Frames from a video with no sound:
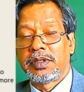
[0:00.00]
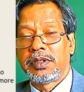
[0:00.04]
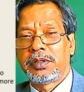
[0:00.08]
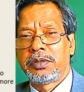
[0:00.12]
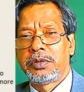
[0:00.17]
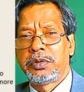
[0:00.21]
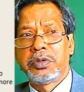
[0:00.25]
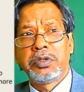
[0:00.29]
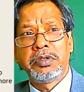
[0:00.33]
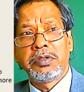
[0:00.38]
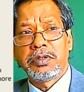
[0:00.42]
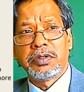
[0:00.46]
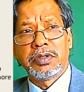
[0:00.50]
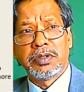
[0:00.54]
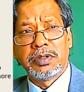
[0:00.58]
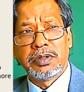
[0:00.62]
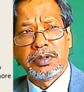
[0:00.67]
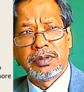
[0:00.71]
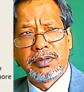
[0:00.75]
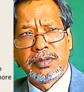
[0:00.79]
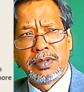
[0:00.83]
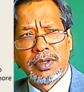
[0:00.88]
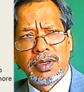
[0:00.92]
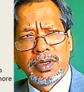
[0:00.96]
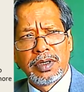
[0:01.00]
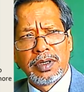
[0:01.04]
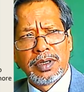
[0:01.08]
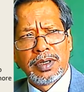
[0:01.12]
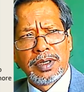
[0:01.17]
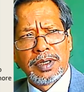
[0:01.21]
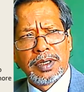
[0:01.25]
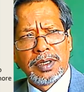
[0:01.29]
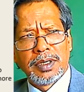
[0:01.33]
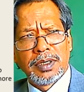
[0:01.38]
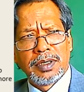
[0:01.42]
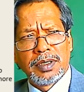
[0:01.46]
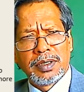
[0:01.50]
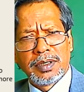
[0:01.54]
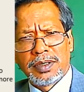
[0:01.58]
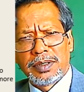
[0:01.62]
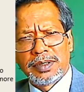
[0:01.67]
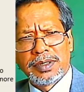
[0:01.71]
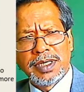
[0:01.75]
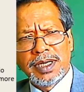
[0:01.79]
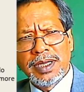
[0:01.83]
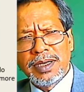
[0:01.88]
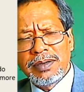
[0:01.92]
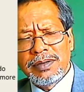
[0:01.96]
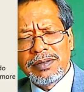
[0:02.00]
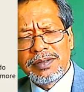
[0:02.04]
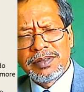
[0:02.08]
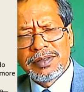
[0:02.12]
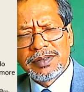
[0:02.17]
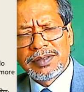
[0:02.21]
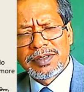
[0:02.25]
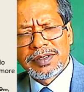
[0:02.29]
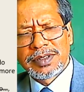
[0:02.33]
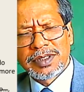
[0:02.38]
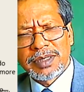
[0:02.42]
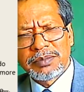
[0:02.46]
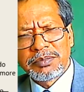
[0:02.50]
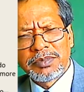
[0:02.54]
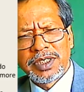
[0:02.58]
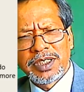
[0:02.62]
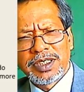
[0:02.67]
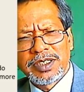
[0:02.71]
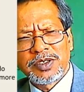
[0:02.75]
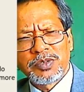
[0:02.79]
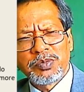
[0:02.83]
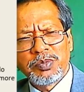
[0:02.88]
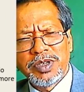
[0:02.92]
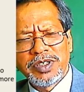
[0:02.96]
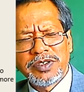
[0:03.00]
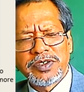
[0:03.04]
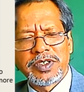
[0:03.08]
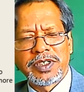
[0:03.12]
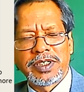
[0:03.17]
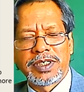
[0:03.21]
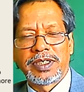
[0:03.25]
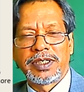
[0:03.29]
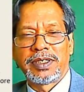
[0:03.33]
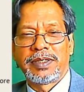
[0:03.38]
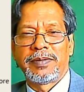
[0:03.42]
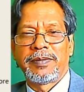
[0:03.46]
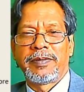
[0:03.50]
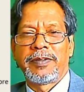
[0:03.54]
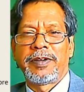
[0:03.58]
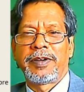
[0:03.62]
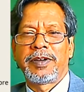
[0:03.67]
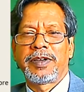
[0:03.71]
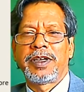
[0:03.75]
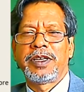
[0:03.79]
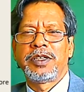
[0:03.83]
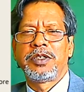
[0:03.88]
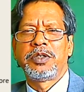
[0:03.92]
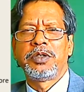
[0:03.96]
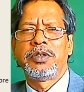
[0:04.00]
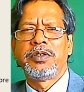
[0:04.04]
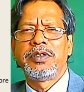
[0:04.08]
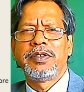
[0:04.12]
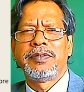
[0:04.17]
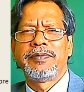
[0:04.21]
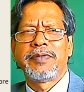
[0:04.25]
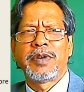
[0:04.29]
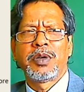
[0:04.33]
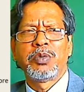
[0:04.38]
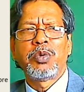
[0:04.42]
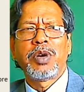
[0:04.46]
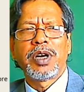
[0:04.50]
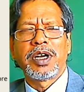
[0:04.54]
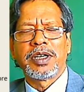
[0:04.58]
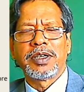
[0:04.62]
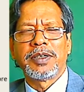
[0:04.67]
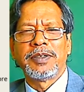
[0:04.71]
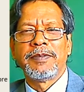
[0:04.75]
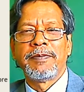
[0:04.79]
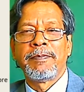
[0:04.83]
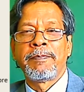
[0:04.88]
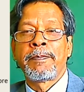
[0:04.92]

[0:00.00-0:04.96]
Too good. Then something is missing. Okay, too good for what?